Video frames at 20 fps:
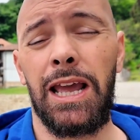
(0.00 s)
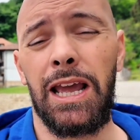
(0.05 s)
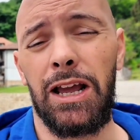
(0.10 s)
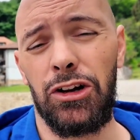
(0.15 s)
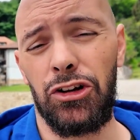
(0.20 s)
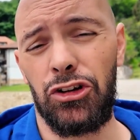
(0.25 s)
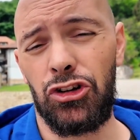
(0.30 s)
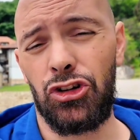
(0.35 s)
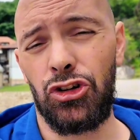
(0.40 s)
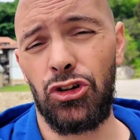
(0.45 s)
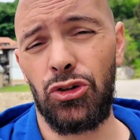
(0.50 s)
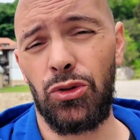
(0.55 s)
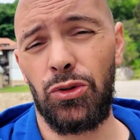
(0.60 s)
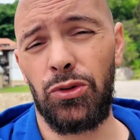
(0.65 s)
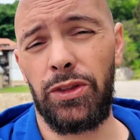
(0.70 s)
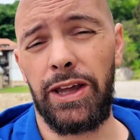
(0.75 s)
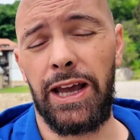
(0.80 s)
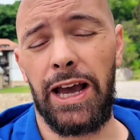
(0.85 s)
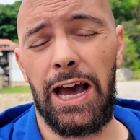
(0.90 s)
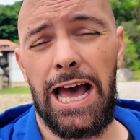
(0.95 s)
and
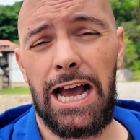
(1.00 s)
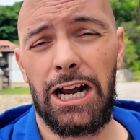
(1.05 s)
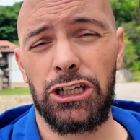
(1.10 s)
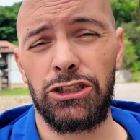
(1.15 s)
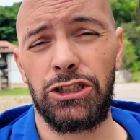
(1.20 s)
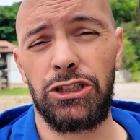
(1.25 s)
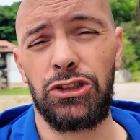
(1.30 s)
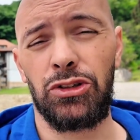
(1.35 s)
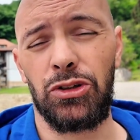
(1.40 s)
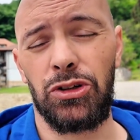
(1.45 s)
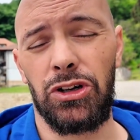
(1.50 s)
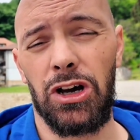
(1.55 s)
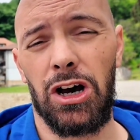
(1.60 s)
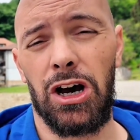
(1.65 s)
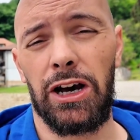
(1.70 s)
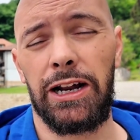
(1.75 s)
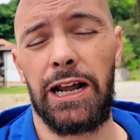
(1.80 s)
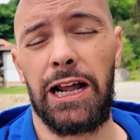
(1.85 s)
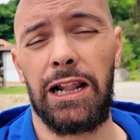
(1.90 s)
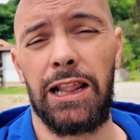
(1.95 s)
two, they actually do
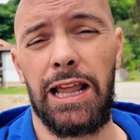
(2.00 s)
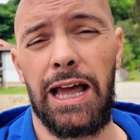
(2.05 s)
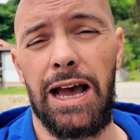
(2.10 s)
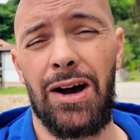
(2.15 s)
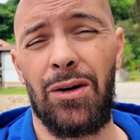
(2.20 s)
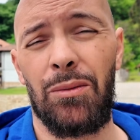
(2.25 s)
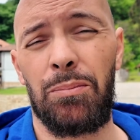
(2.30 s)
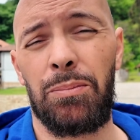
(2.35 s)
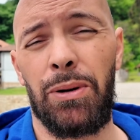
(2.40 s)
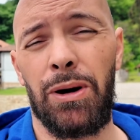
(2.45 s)
not allow